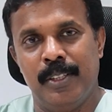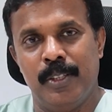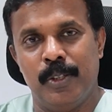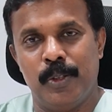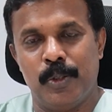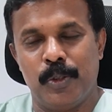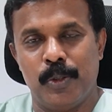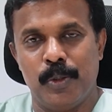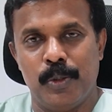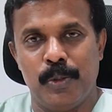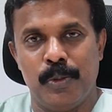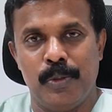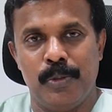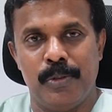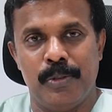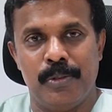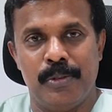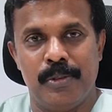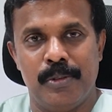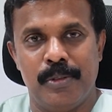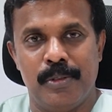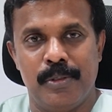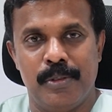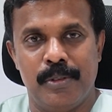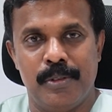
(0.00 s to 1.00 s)
So
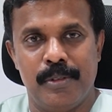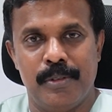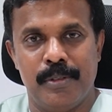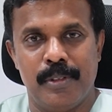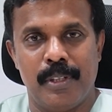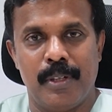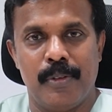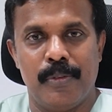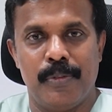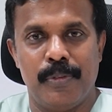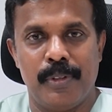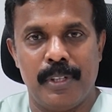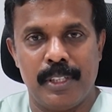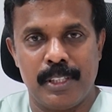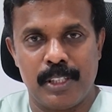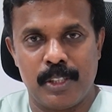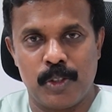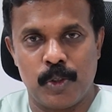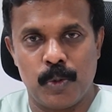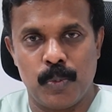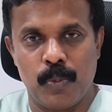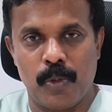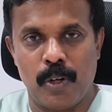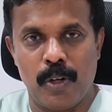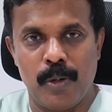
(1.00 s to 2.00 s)
for
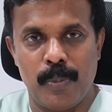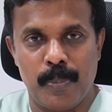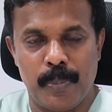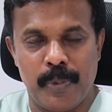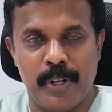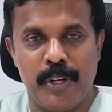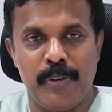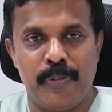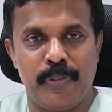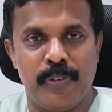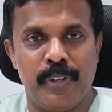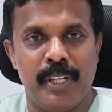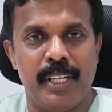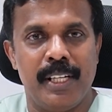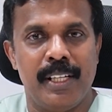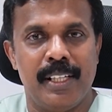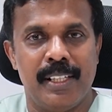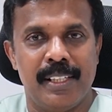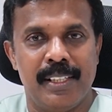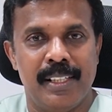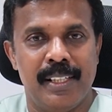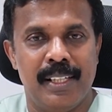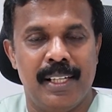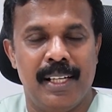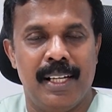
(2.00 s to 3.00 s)
small briefing,
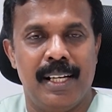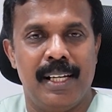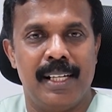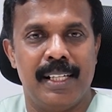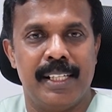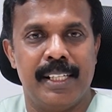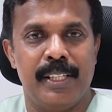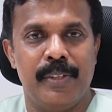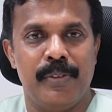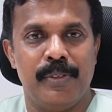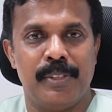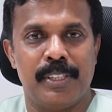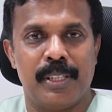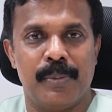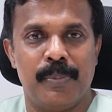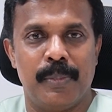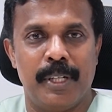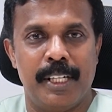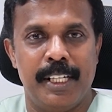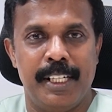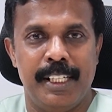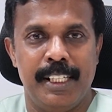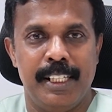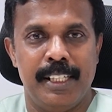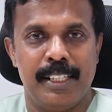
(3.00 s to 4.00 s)
I'll give some
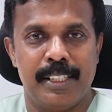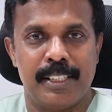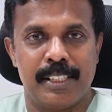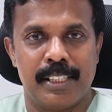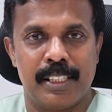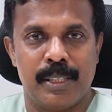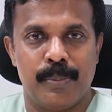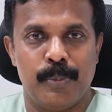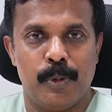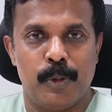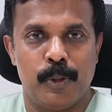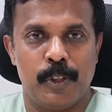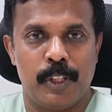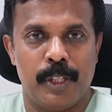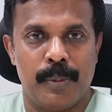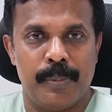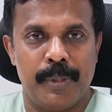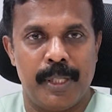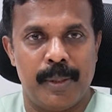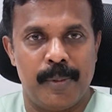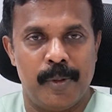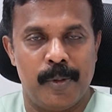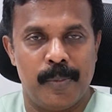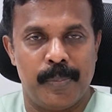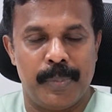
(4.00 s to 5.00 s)
ideas about the
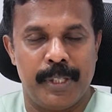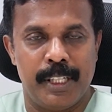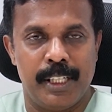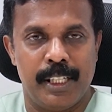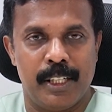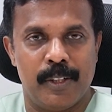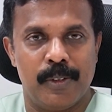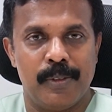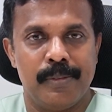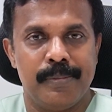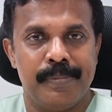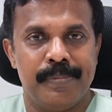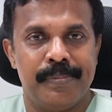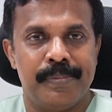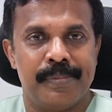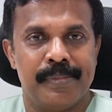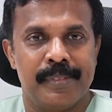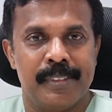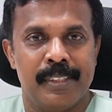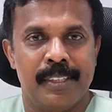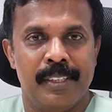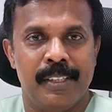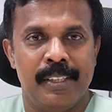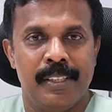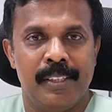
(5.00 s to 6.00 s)
abdominal pain now.
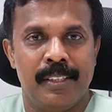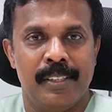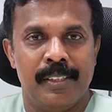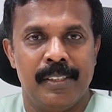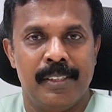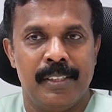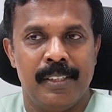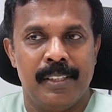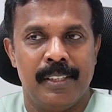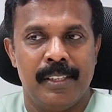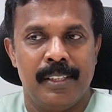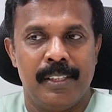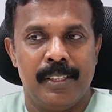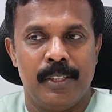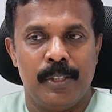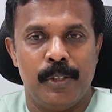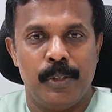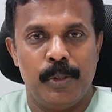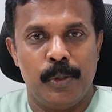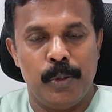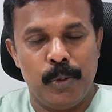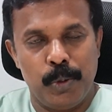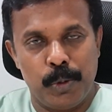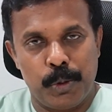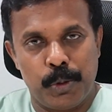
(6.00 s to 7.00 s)

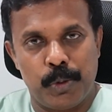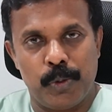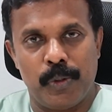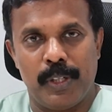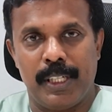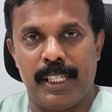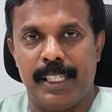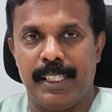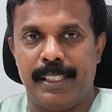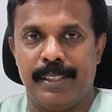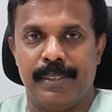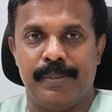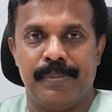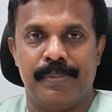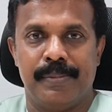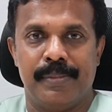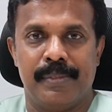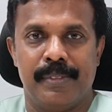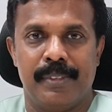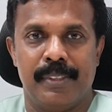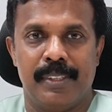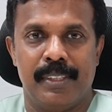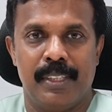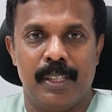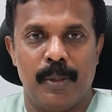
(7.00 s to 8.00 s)
Usually,
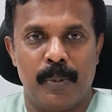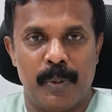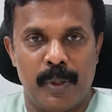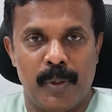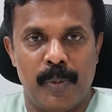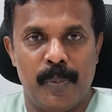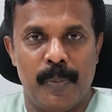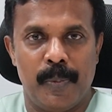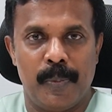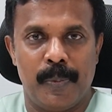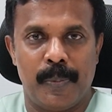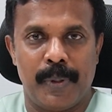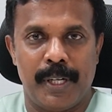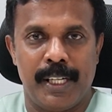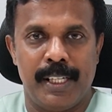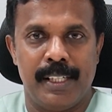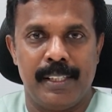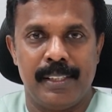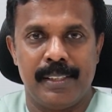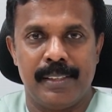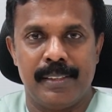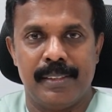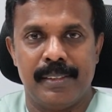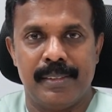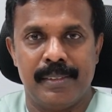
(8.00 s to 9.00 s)
the abdominal
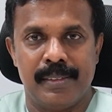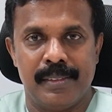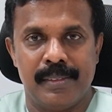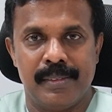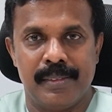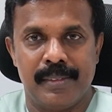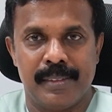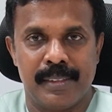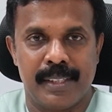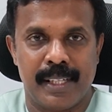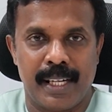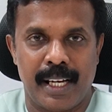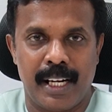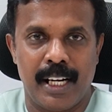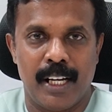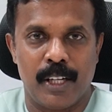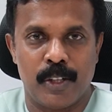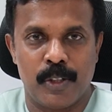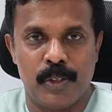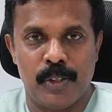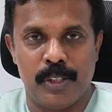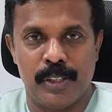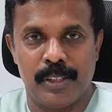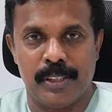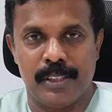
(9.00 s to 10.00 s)
pain can
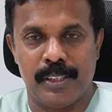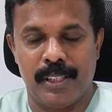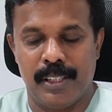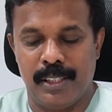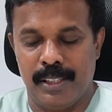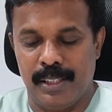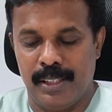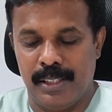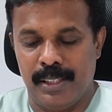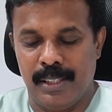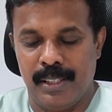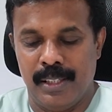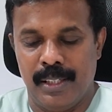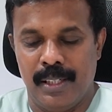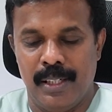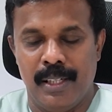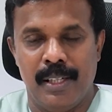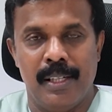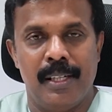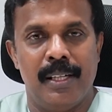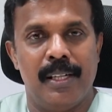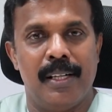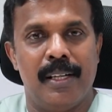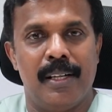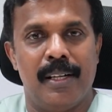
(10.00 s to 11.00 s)
occur
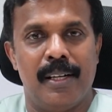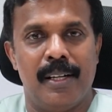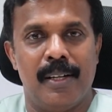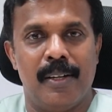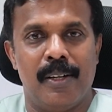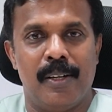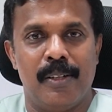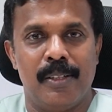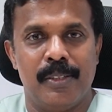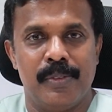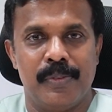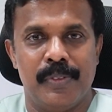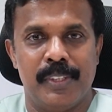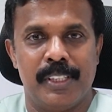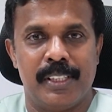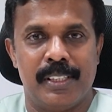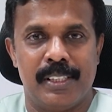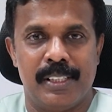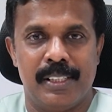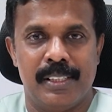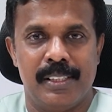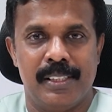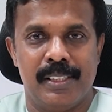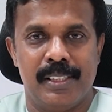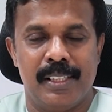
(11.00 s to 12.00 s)
along
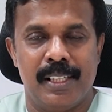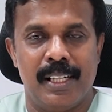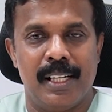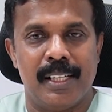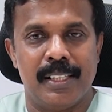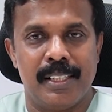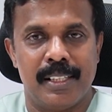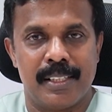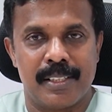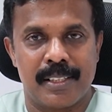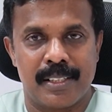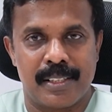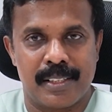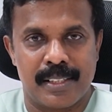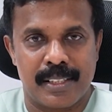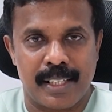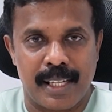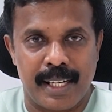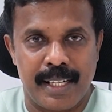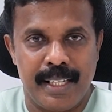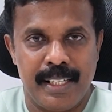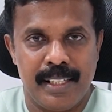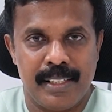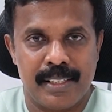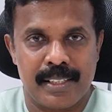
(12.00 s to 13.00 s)
with other
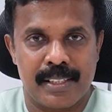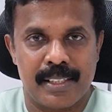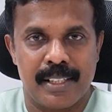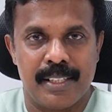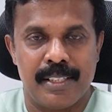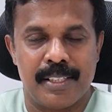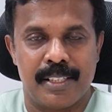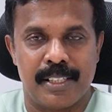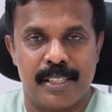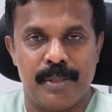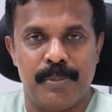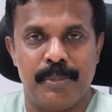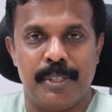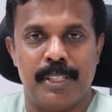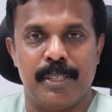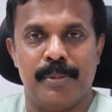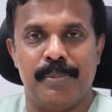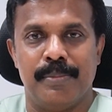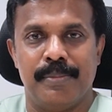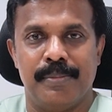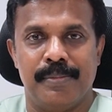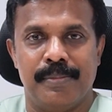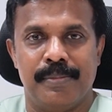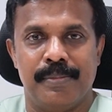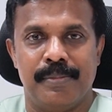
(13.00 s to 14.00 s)
signs and
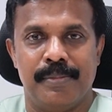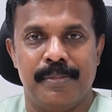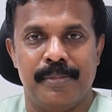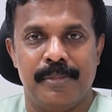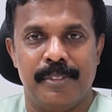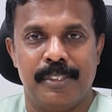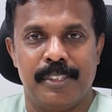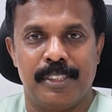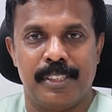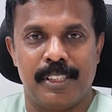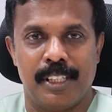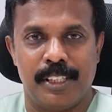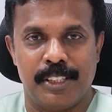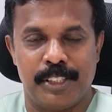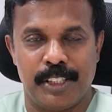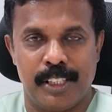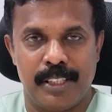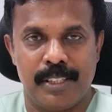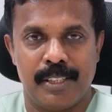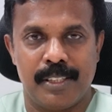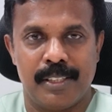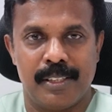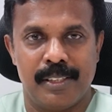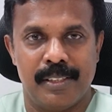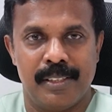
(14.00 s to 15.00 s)
symptoms such
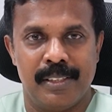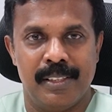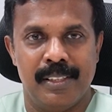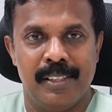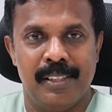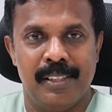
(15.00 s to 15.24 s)
as